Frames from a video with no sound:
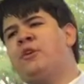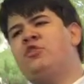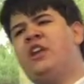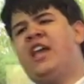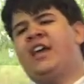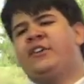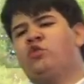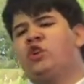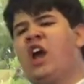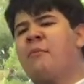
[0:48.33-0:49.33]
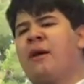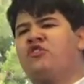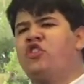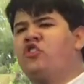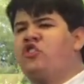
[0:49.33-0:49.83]
you did, because we're talking about
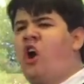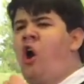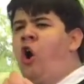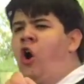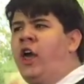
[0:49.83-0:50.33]
your soul